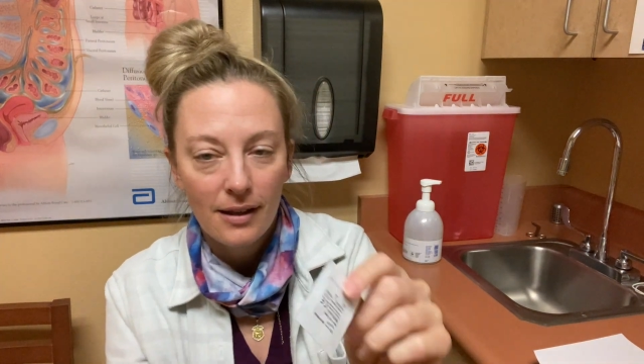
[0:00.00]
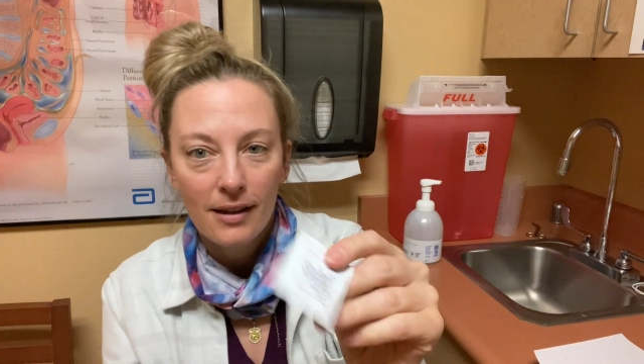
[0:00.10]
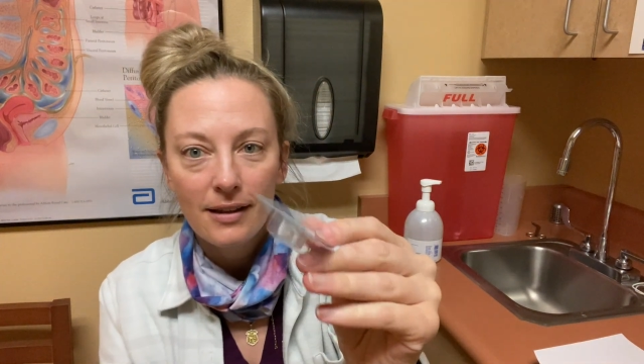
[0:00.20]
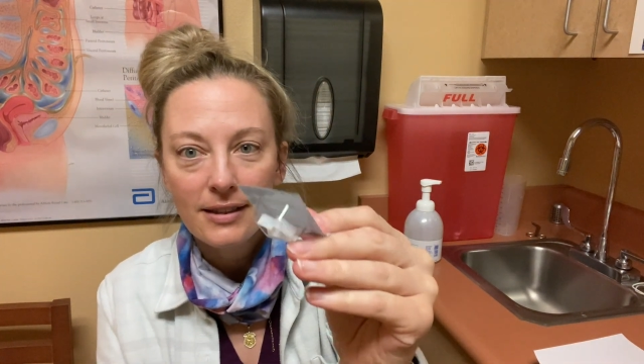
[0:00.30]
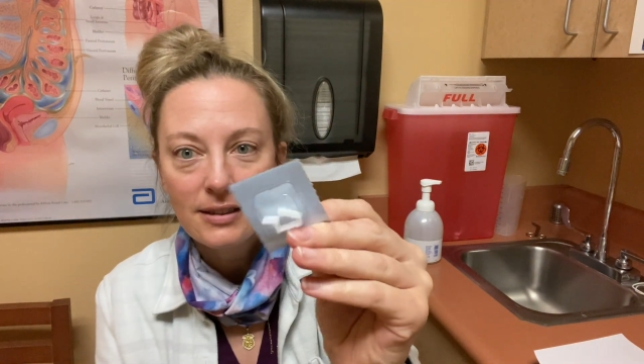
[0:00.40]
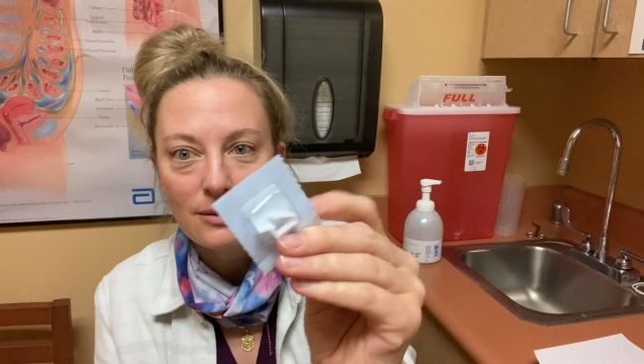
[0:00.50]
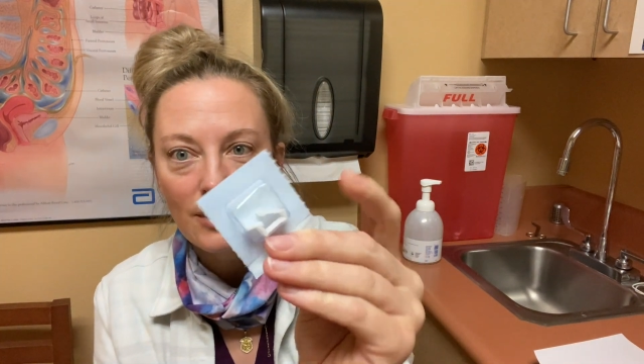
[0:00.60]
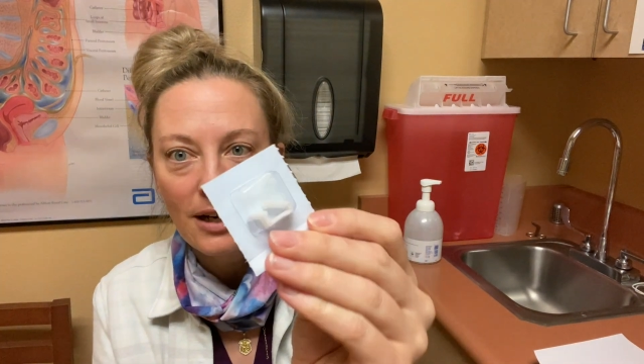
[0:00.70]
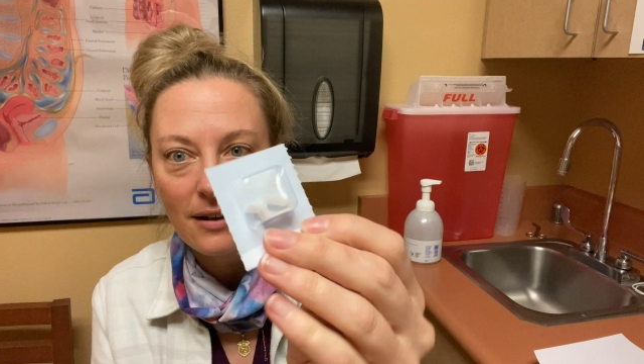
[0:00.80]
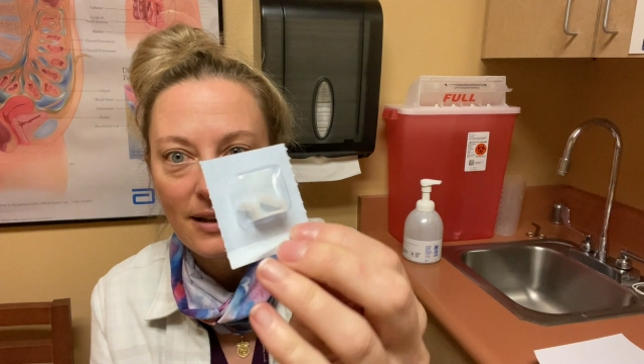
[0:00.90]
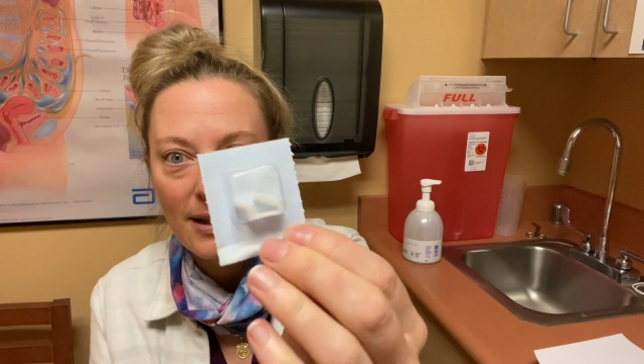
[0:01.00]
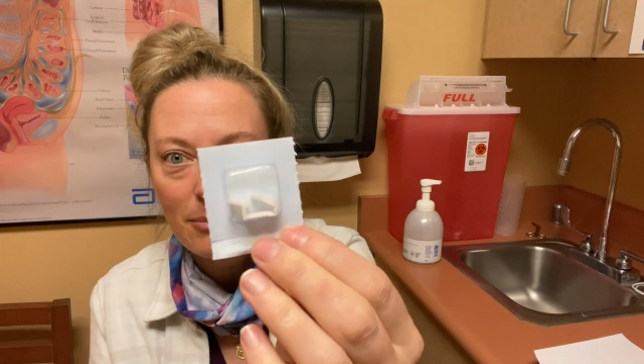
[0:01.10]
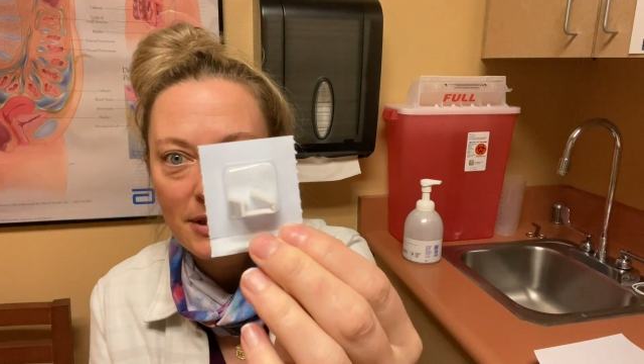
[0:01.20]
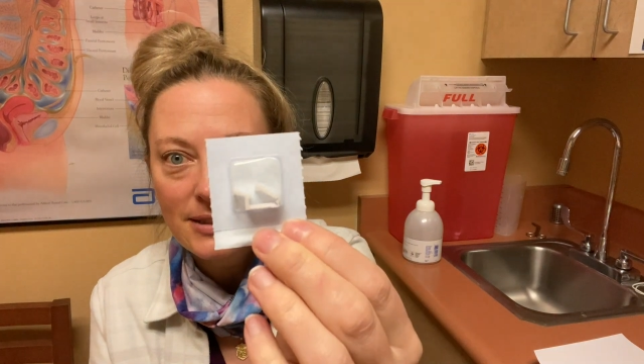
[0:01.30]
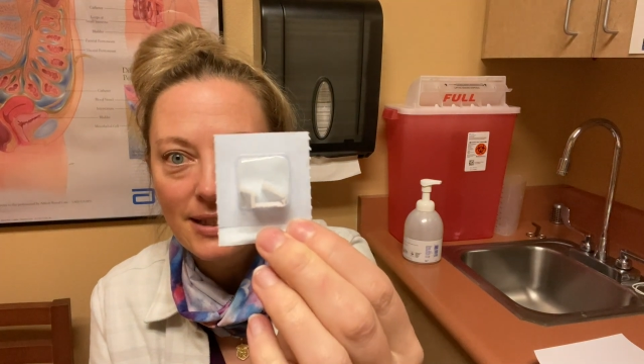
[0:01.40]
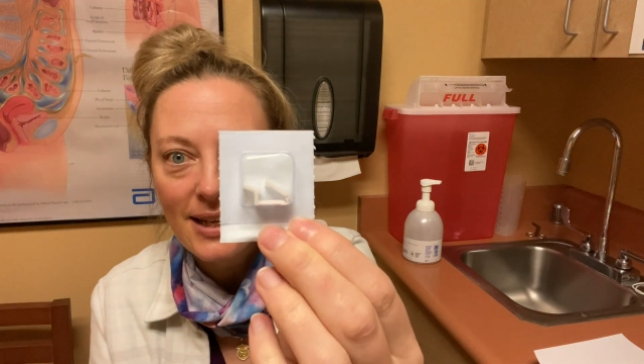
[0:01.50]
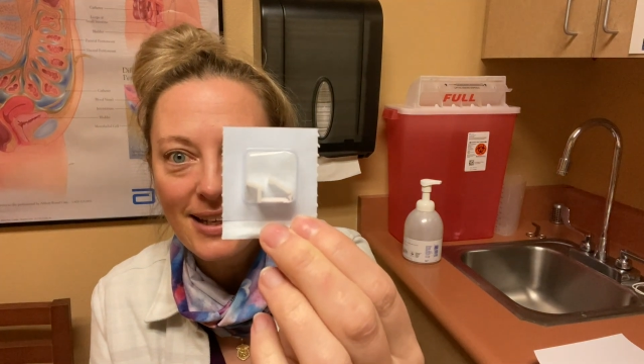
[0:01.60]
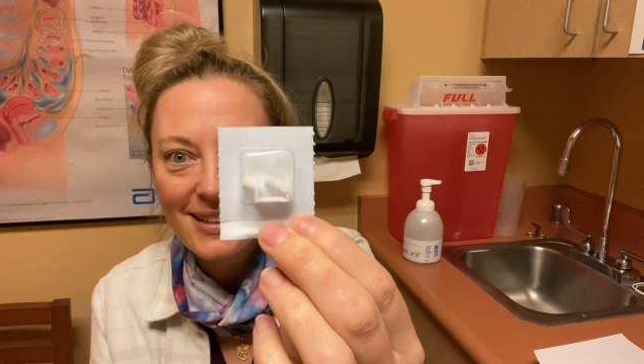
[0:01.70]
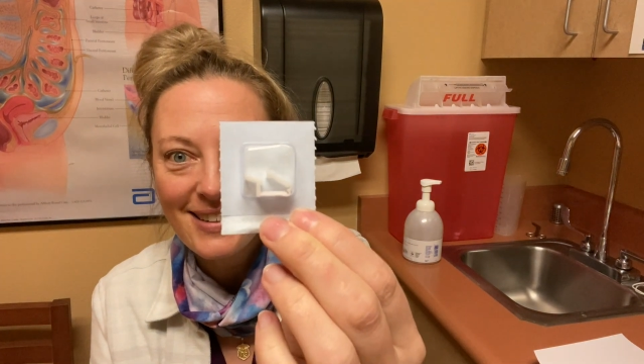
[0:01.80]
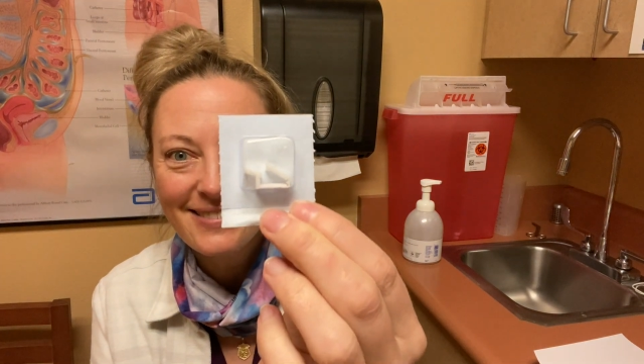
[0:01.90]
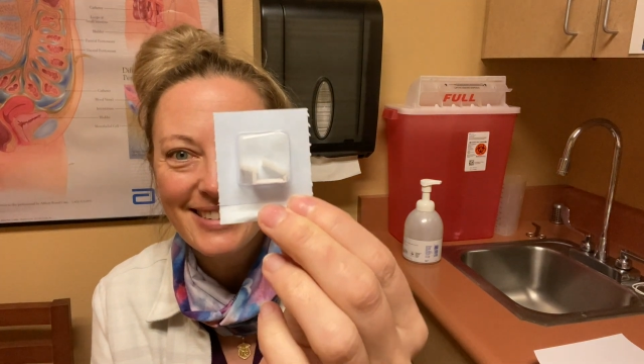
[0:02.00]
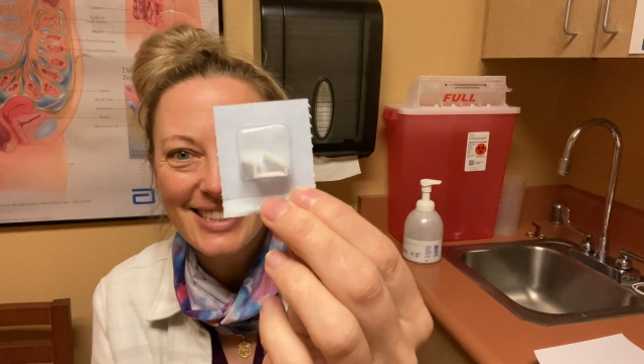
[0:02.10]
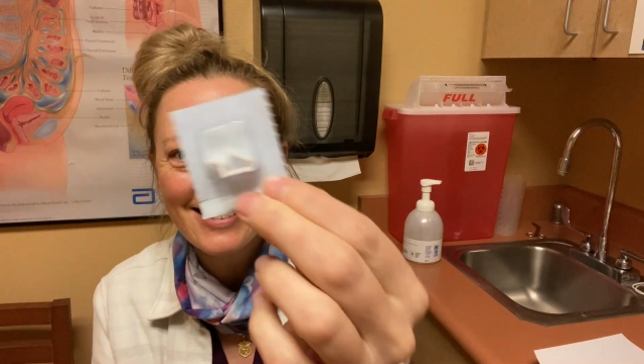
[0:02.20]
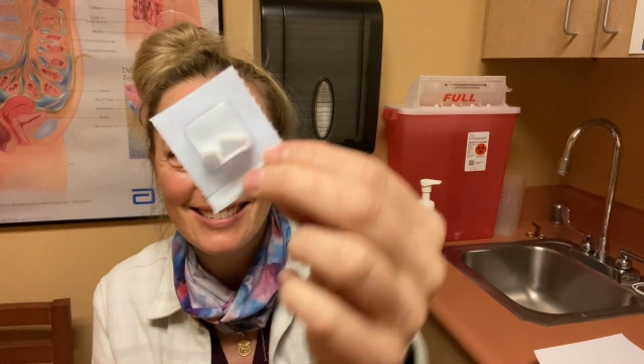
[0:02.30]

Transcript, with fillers: This is what our clamp looks like. so